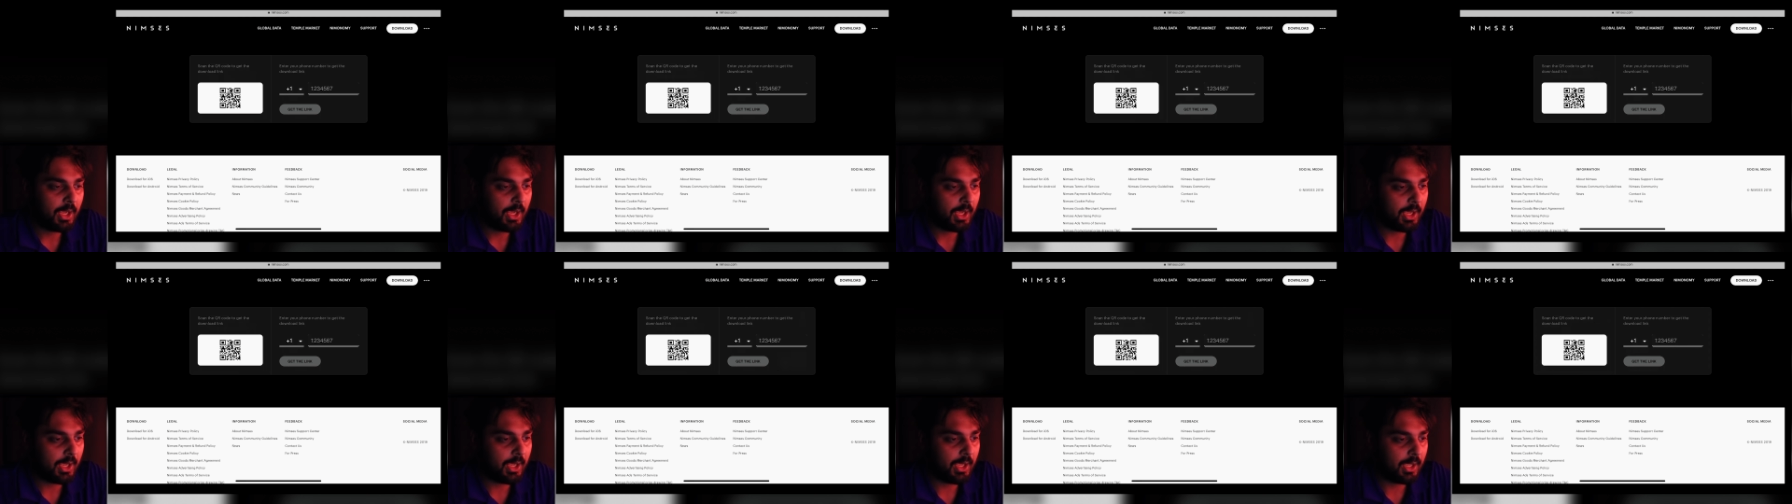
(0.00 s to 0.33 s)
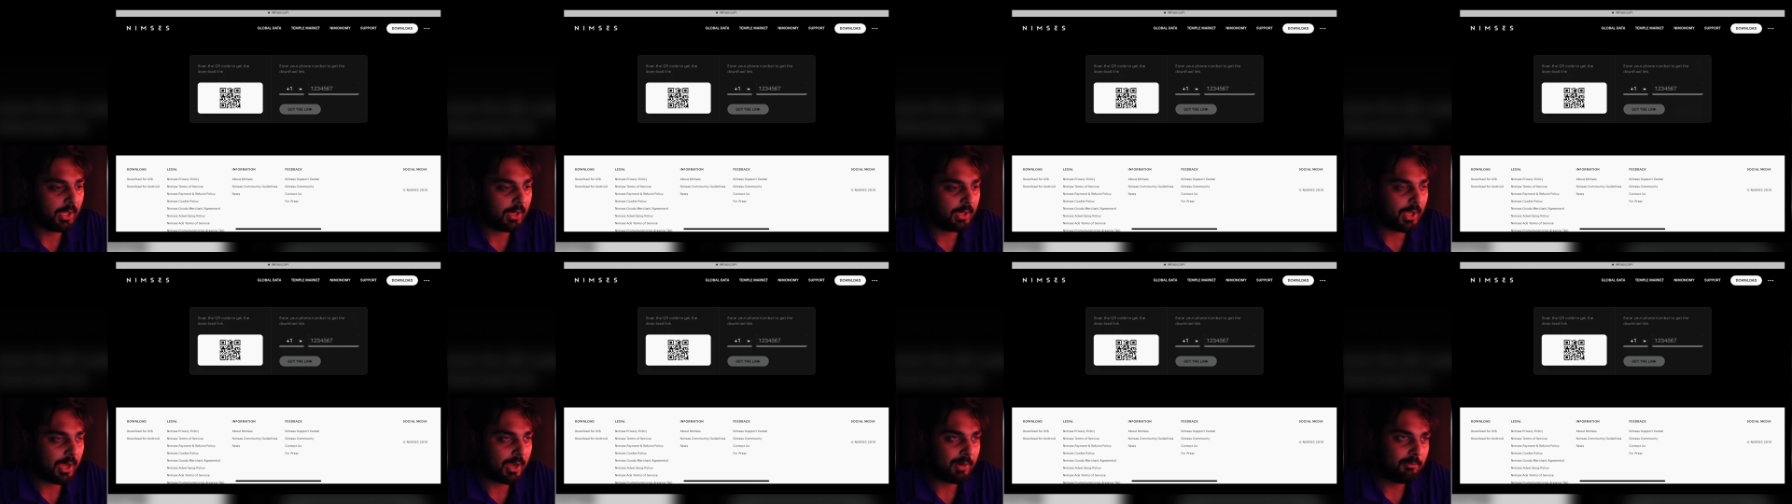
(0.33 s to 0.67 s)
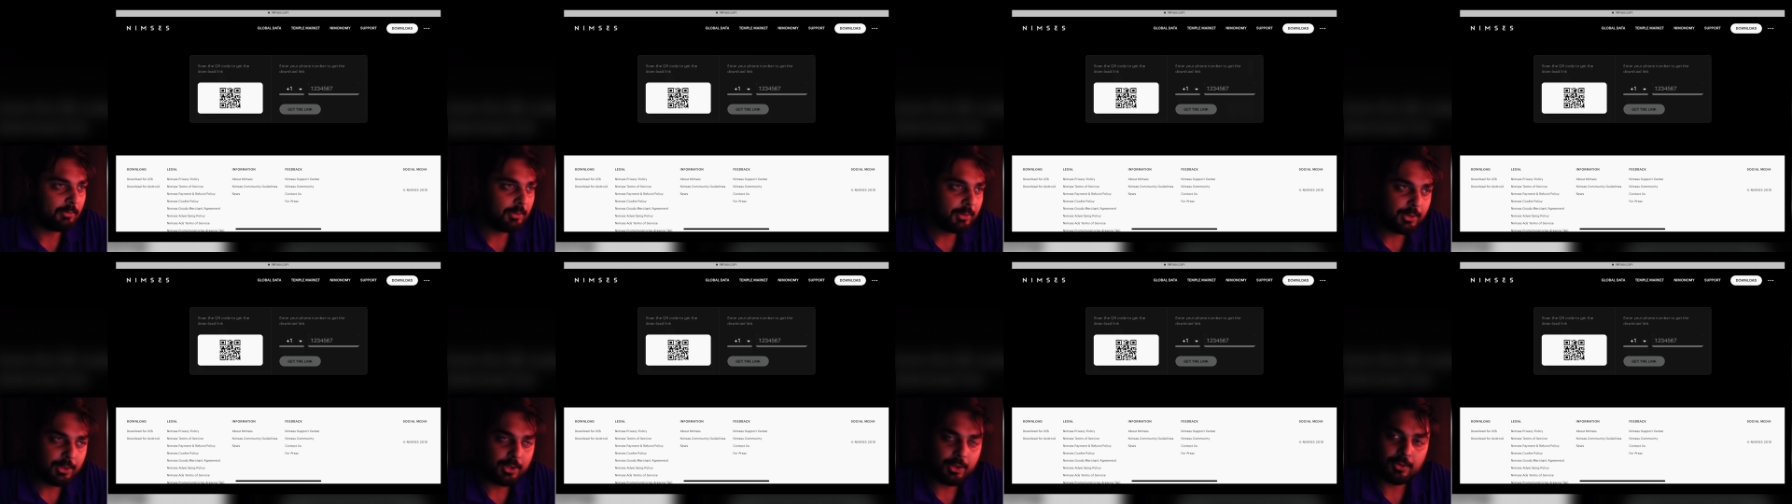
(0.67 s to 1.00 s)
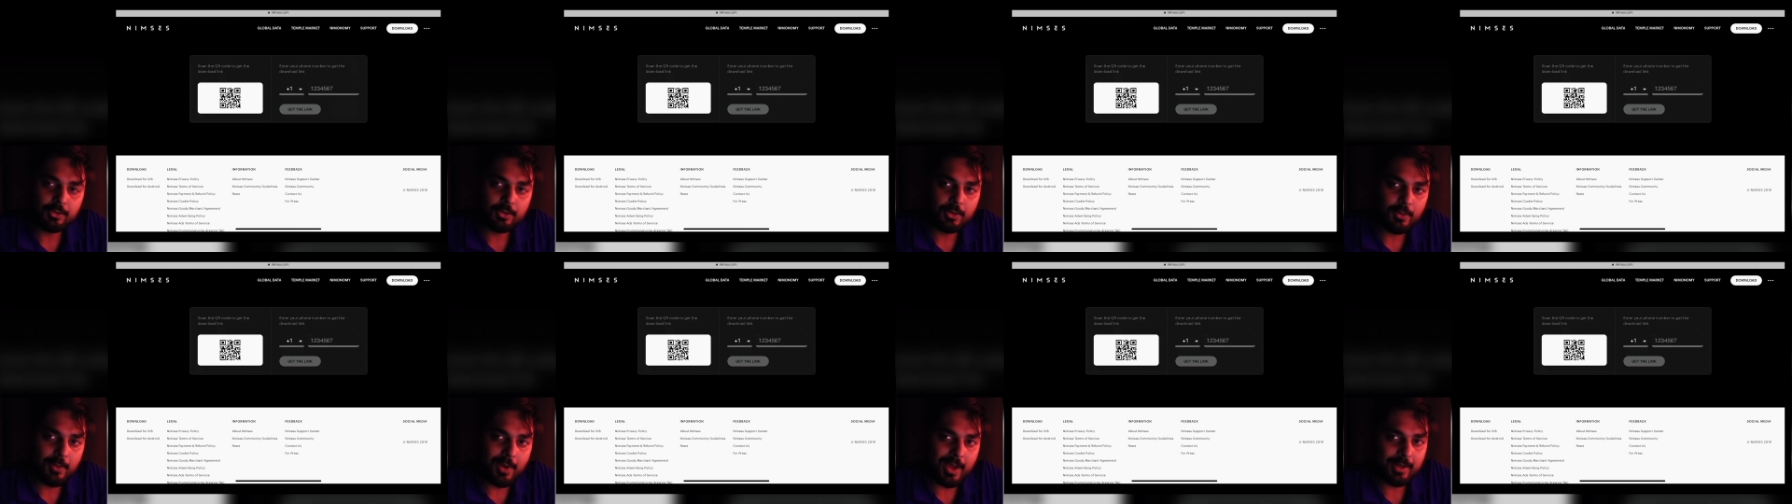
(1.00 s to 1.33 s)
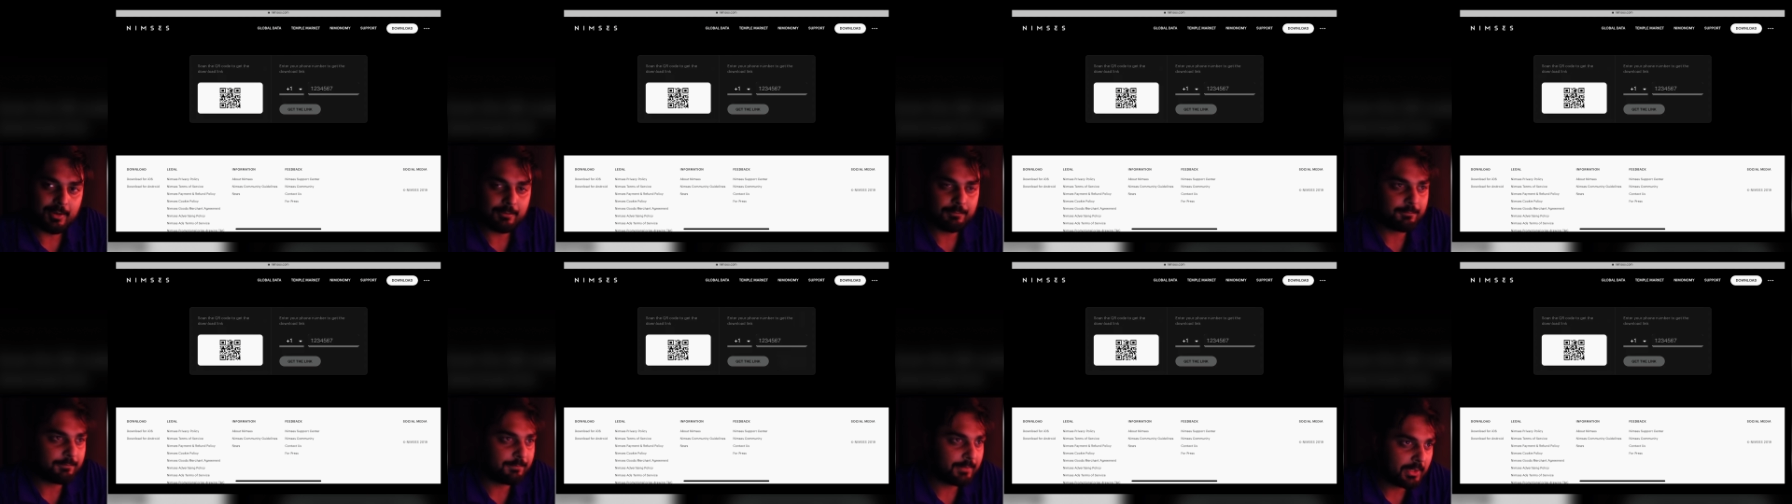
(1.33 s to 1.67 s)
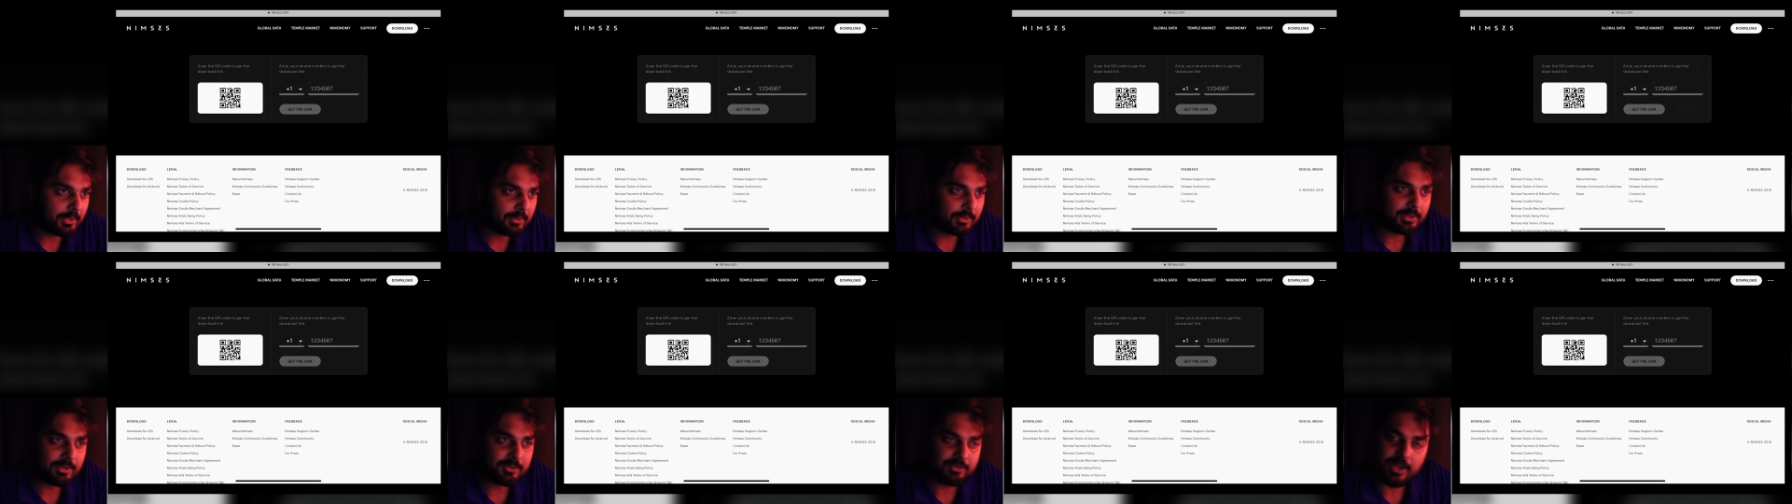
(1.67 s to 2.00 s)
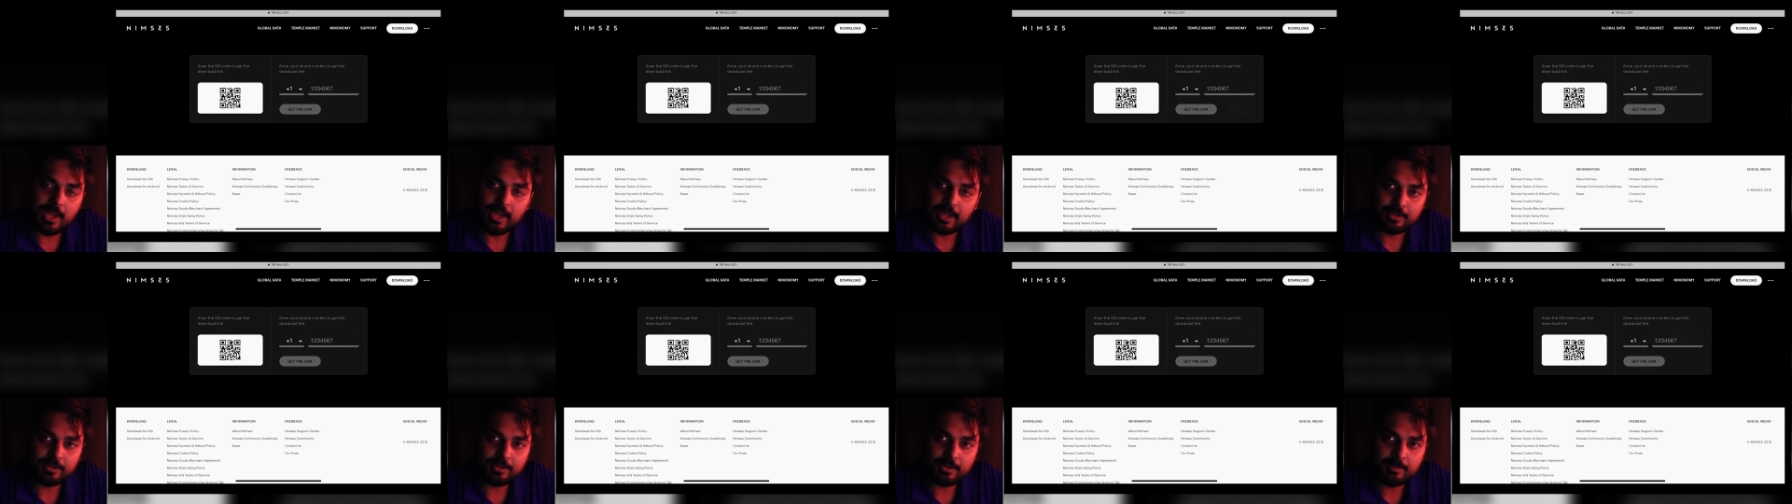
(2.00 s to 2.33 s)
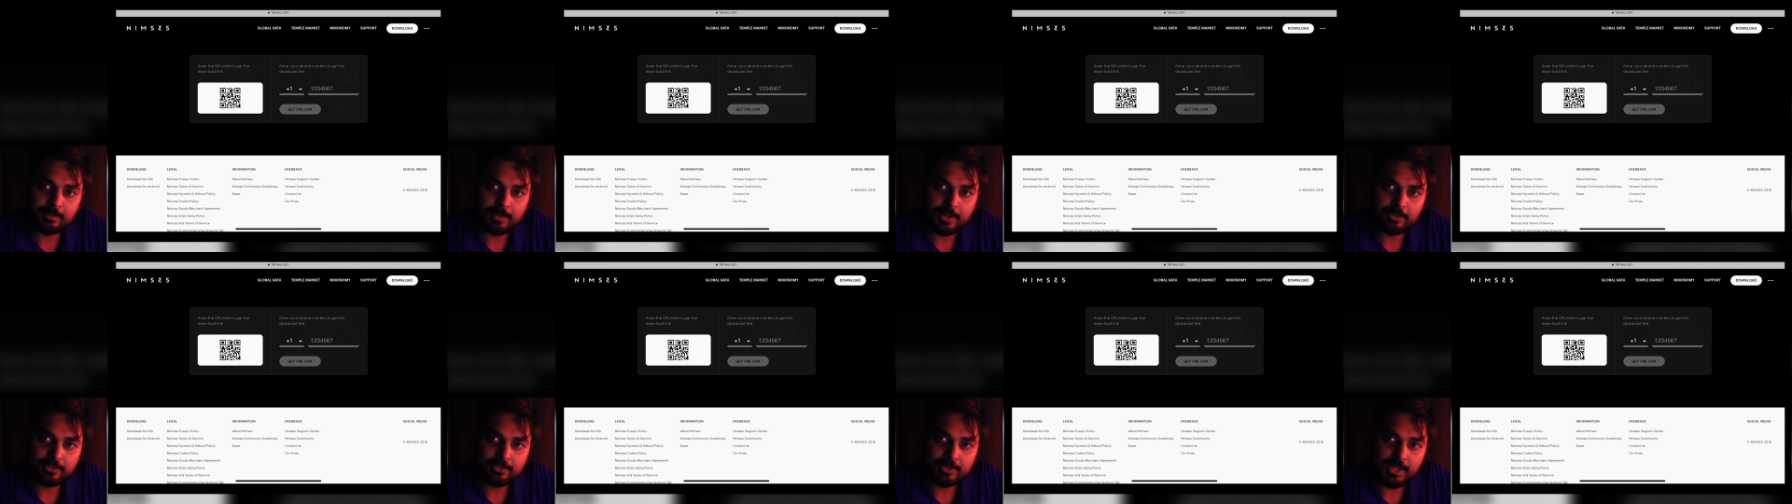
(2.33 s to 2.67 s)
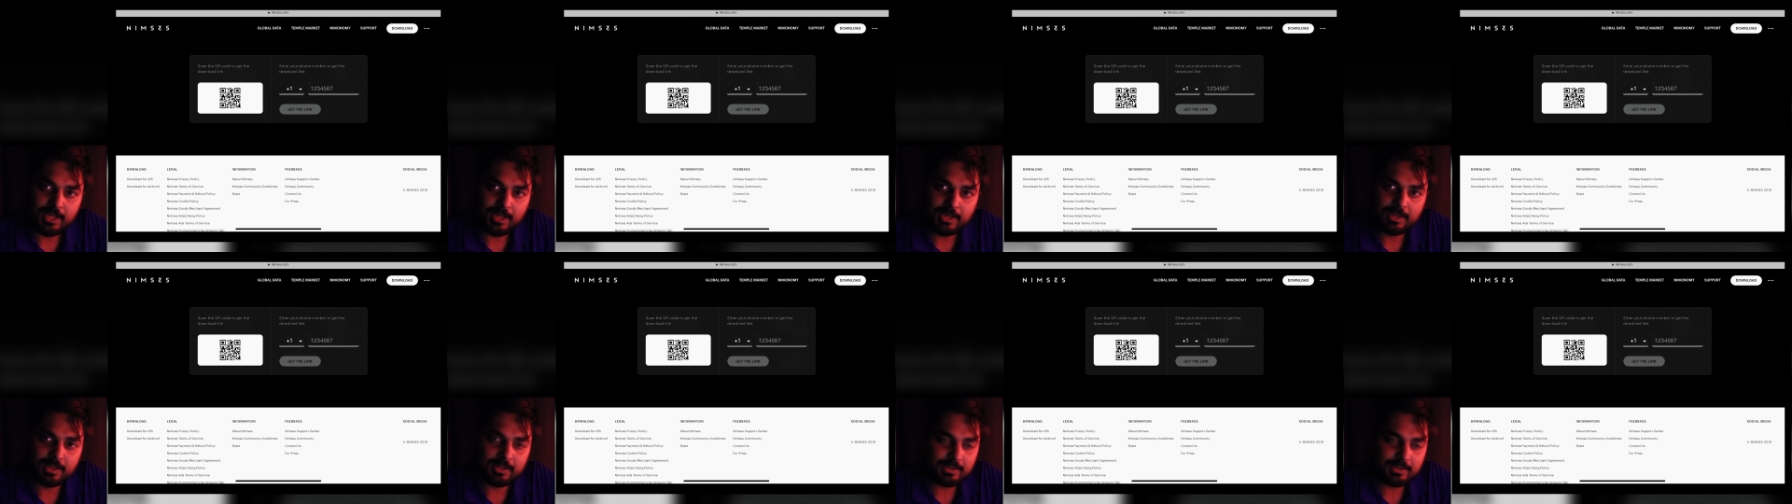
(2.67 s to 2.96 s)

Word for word: And I really don't know how to feel exactly about that.